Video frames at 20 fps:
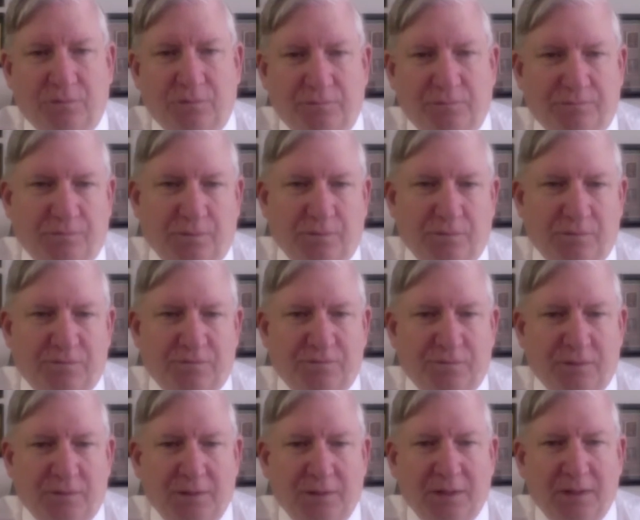first
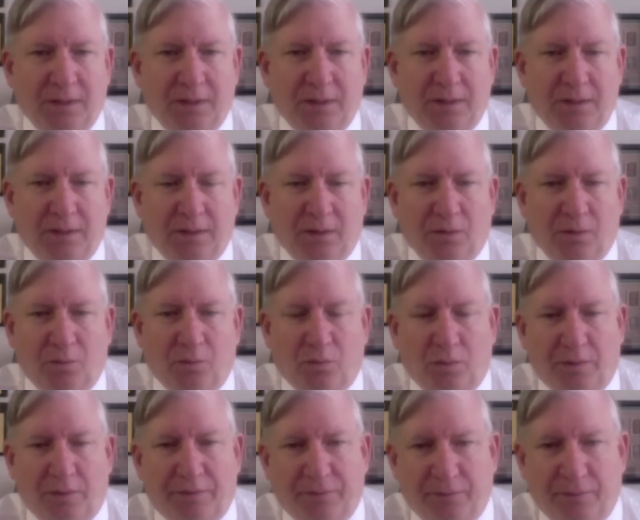or
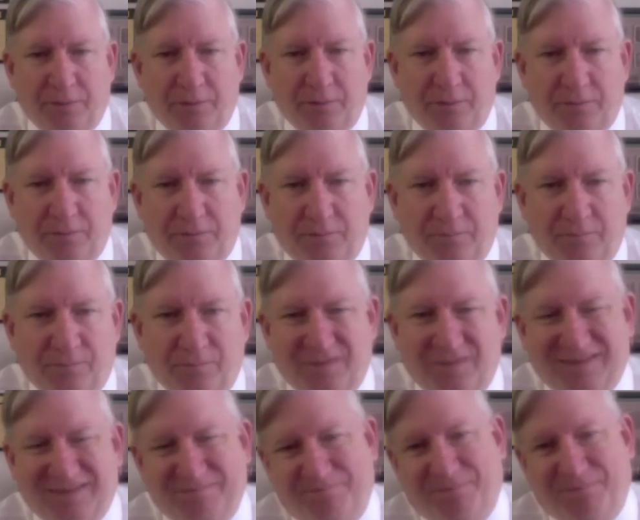a third,
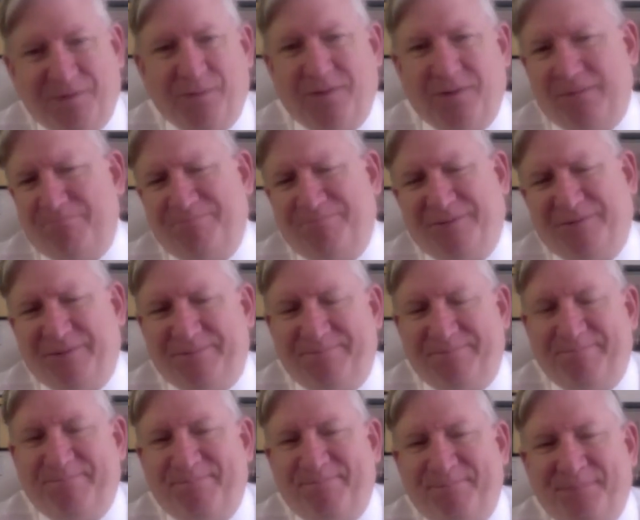or
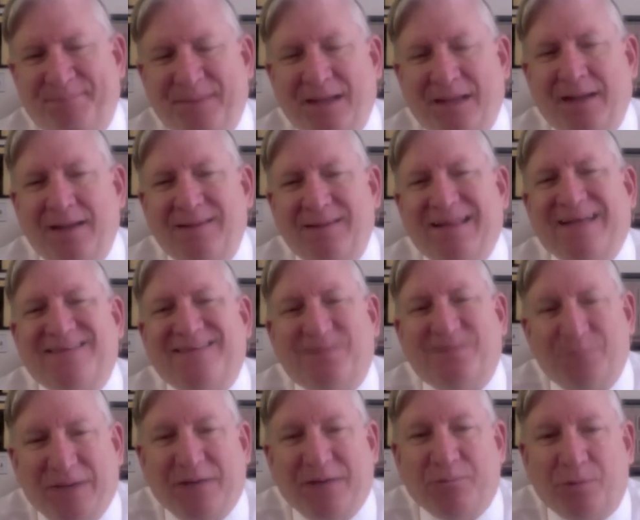that's the
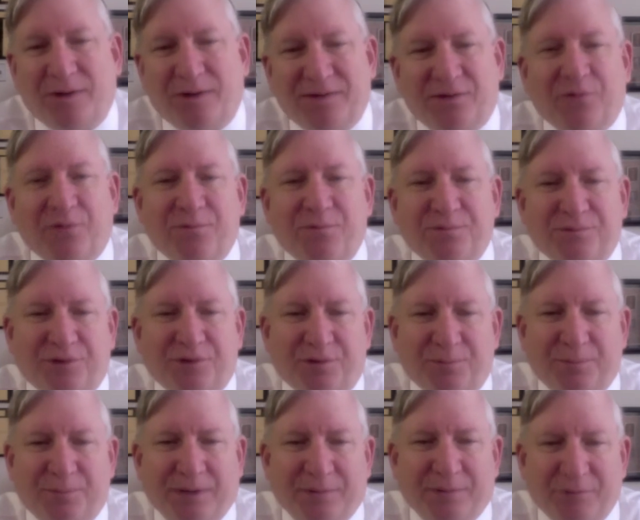main one.
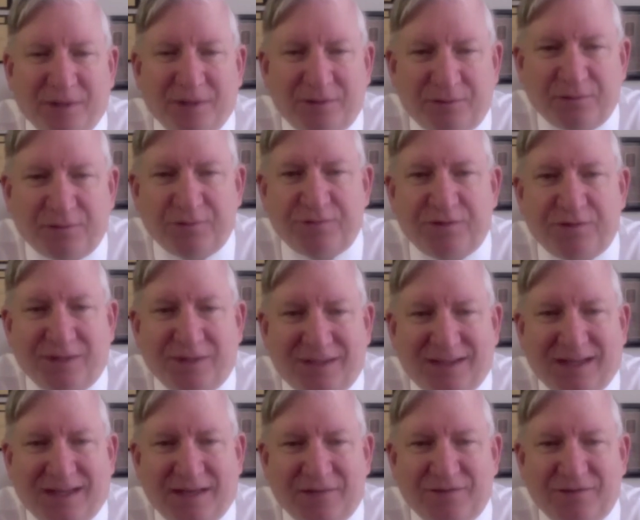Don't be reducing
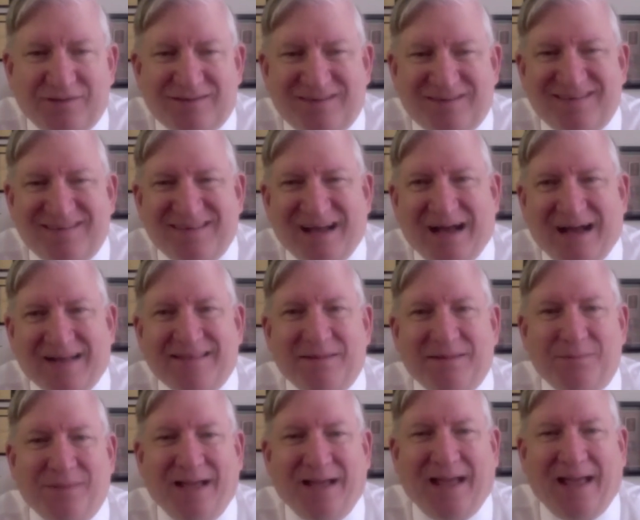cases to knock
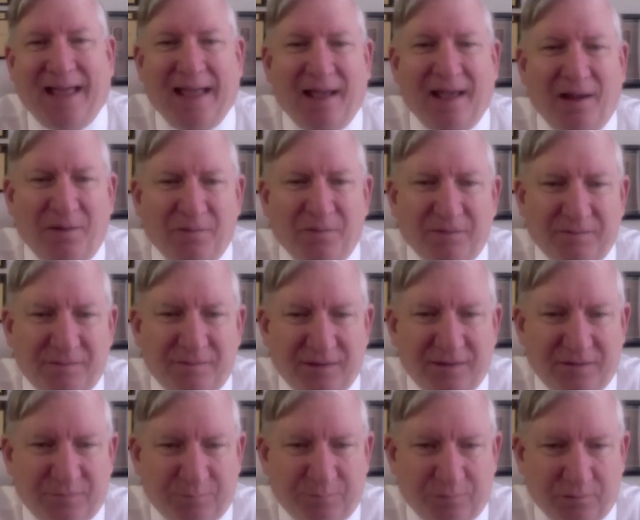them out of
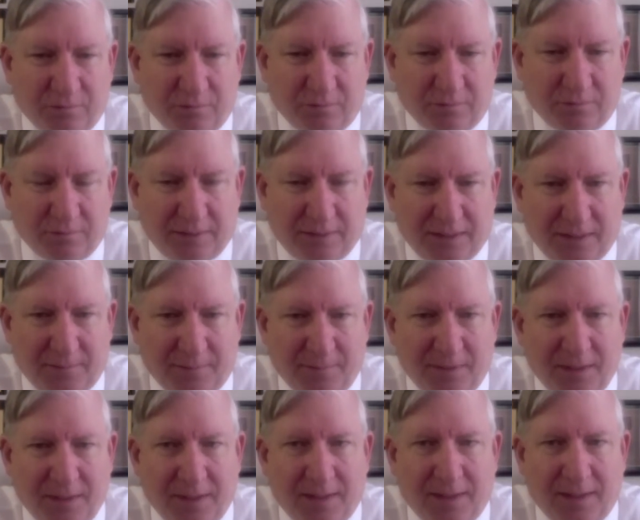this program
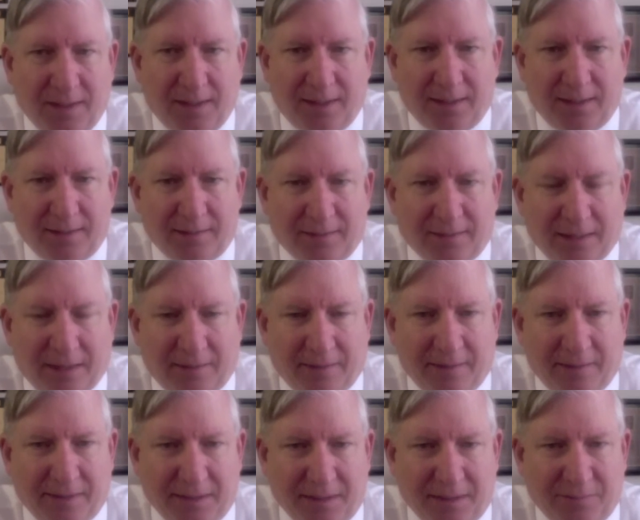and
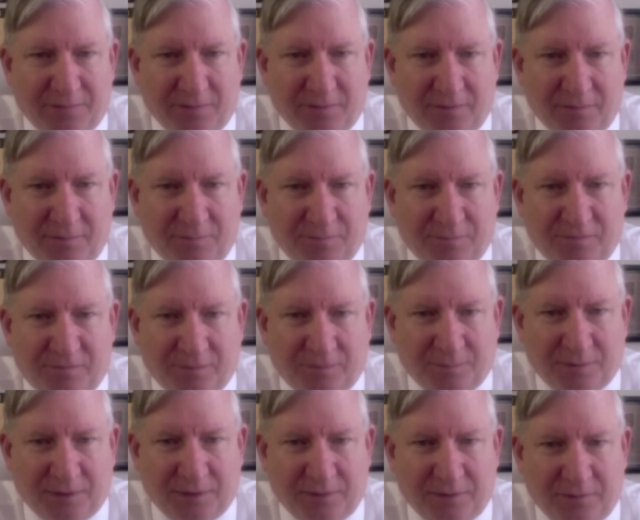allowing them to
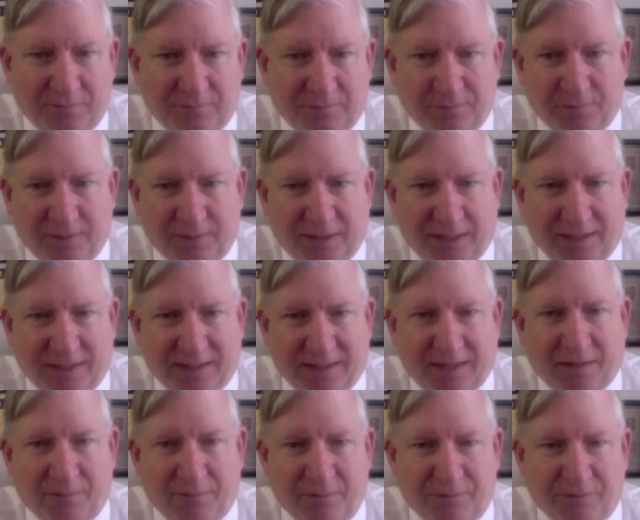simply do 48
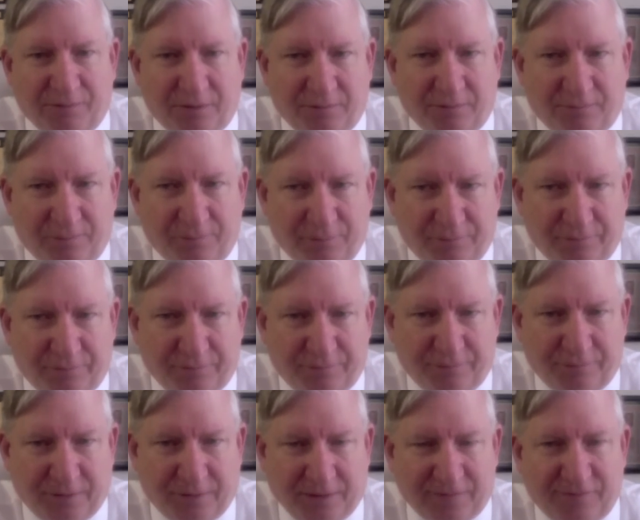hours on a first
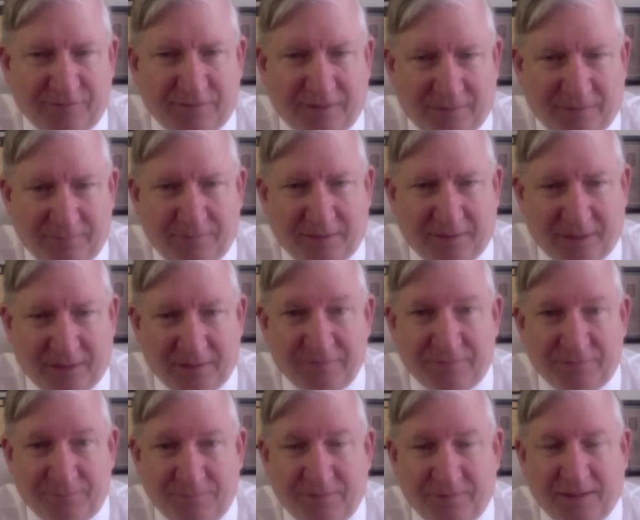offense if he is
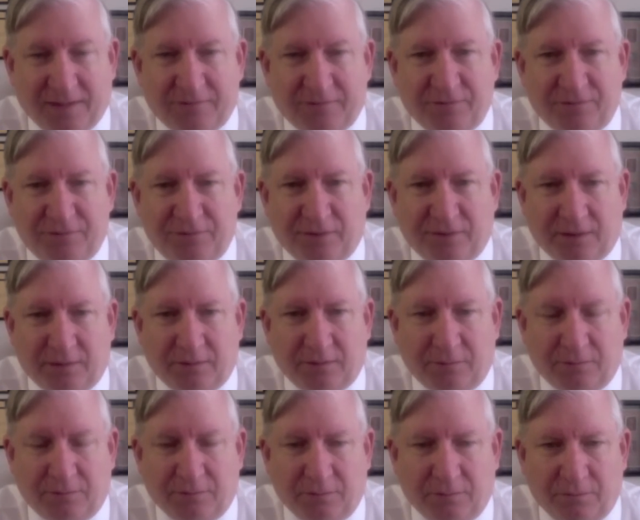in fact a second or
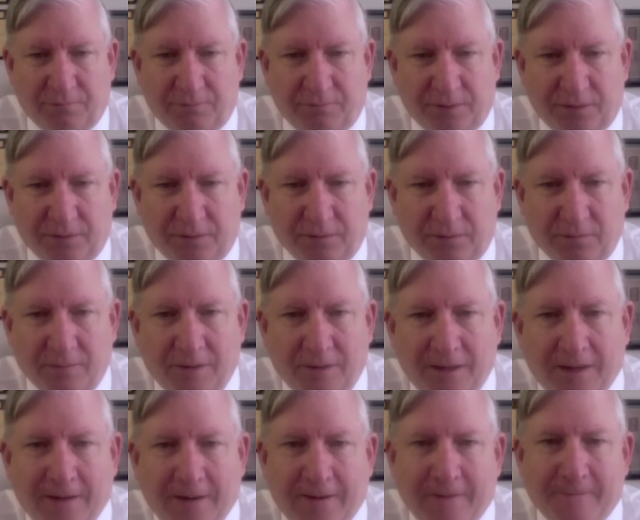third offender.
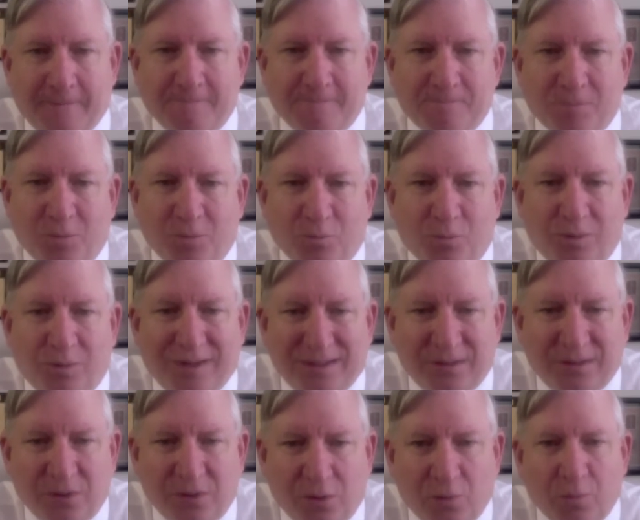We
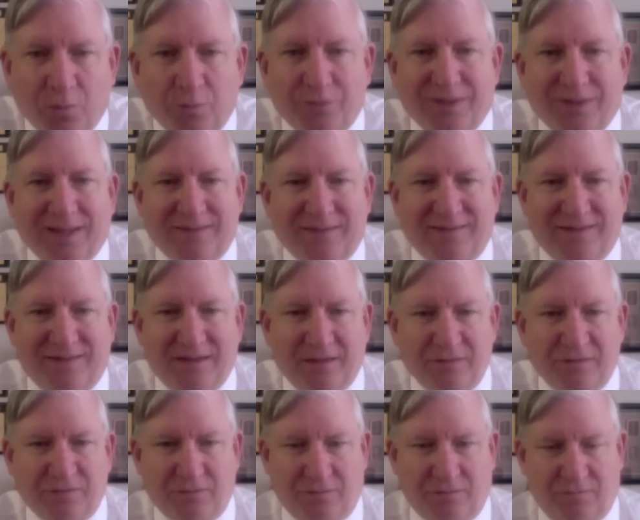know that
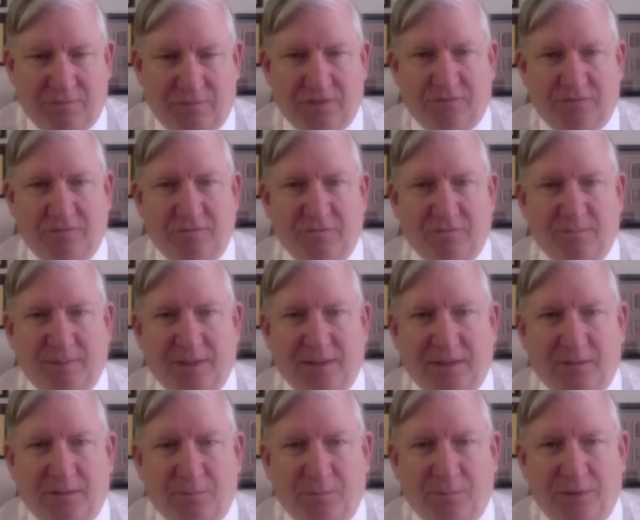these convictions
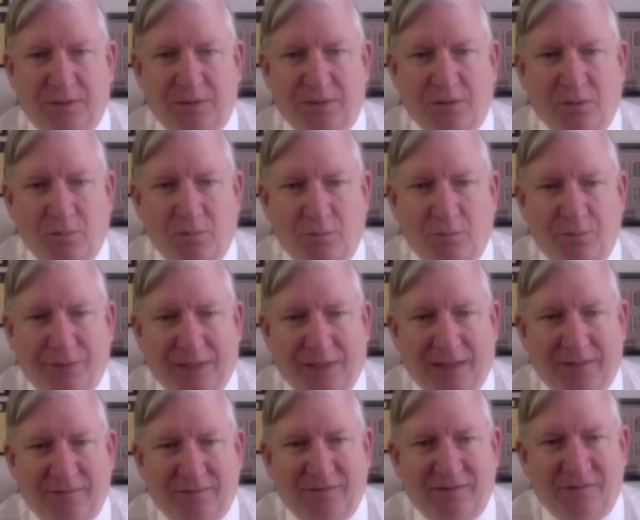matter. We know
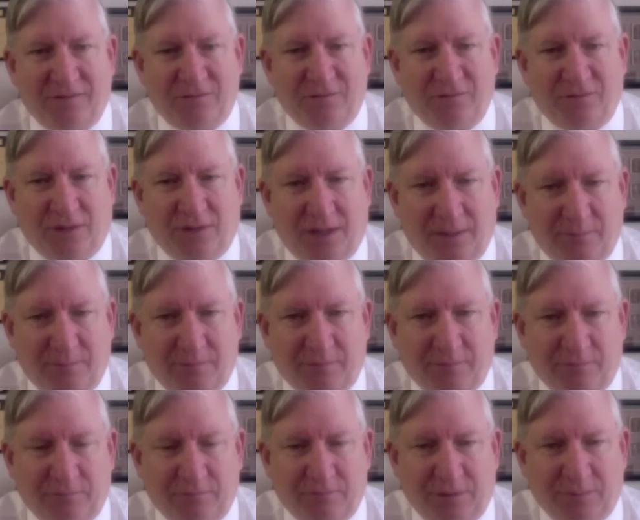that this type of
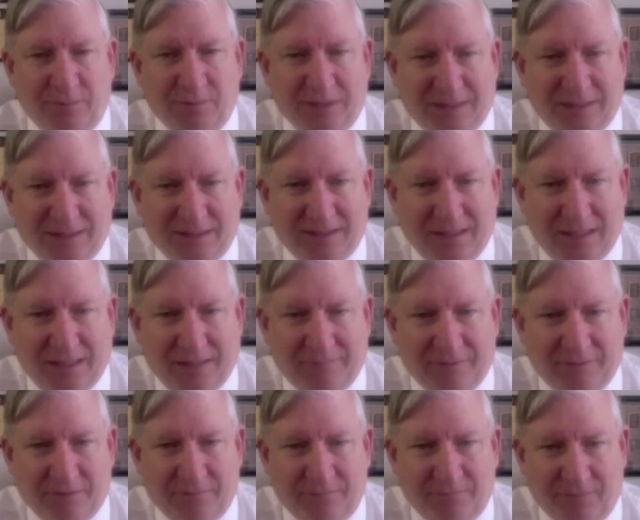treatment can have
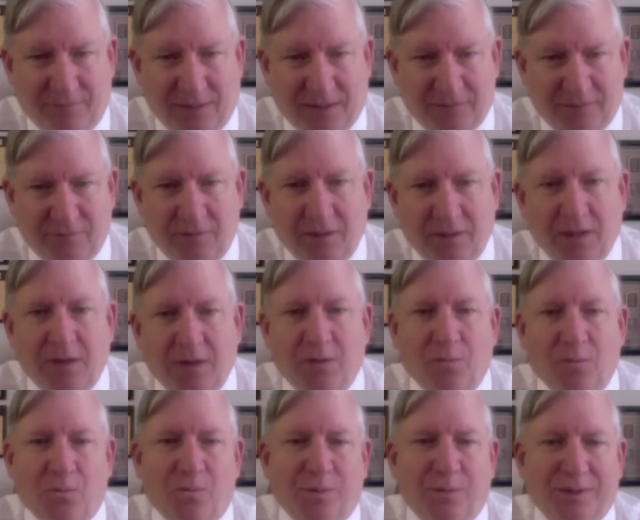an effect.
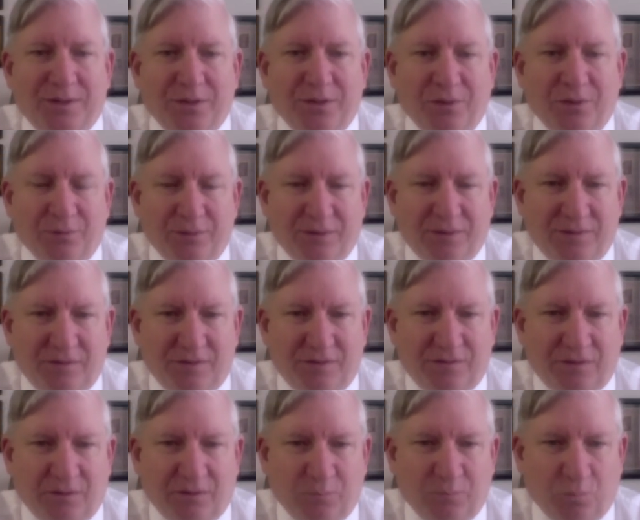We know that this
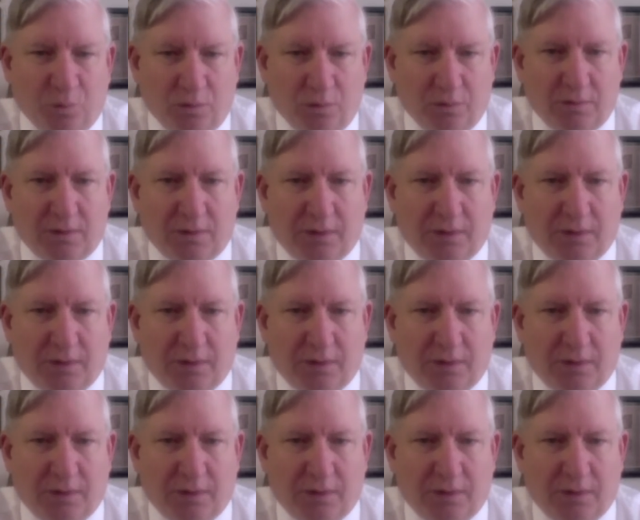can work